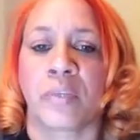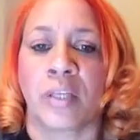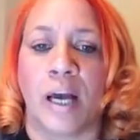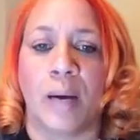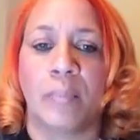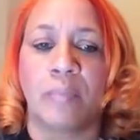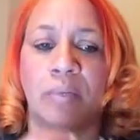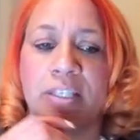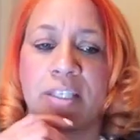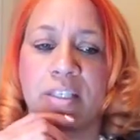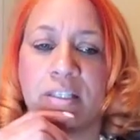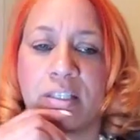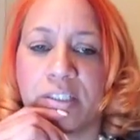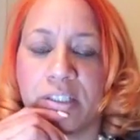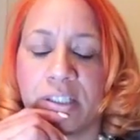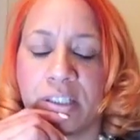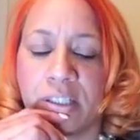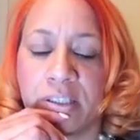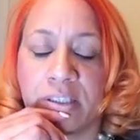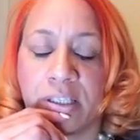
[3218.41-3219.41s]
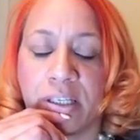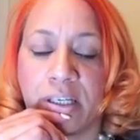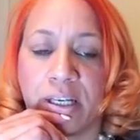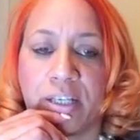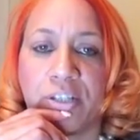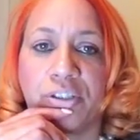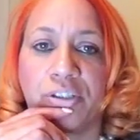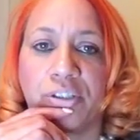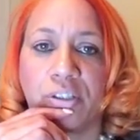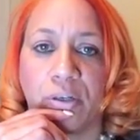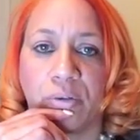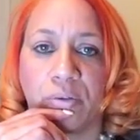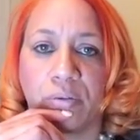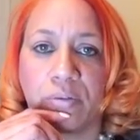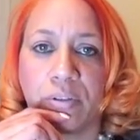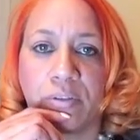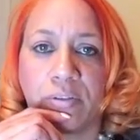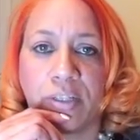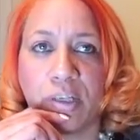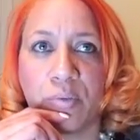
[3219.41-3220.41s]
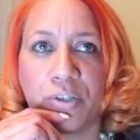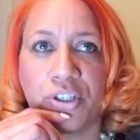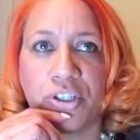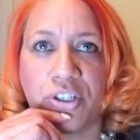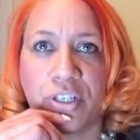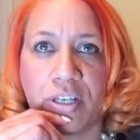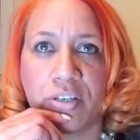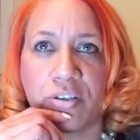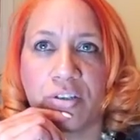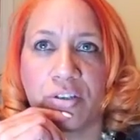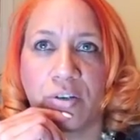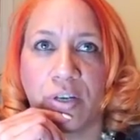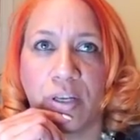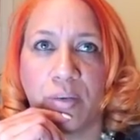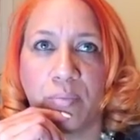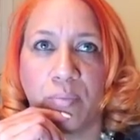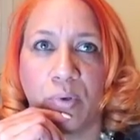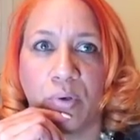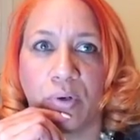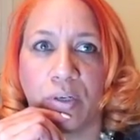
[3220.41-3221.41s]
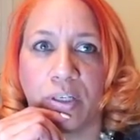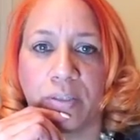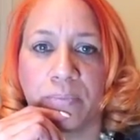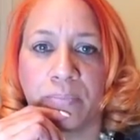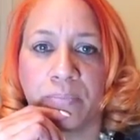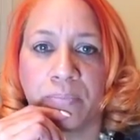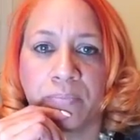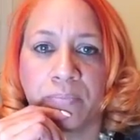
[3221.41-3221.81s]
I'm listening to the Today Show. I think it was yesterday morning.